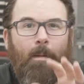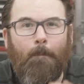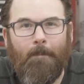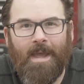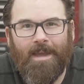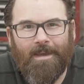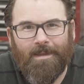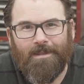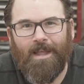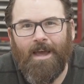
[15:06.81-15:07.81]
Make
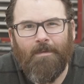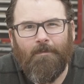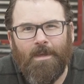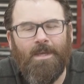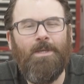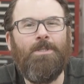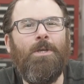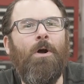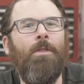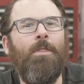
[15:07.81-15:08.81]
life
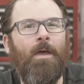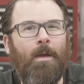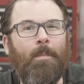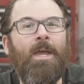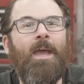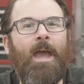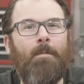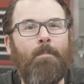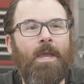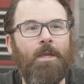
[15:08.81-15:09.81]
easy on them
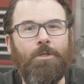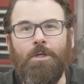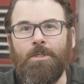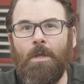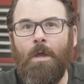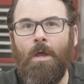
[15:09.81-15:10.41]
and make it just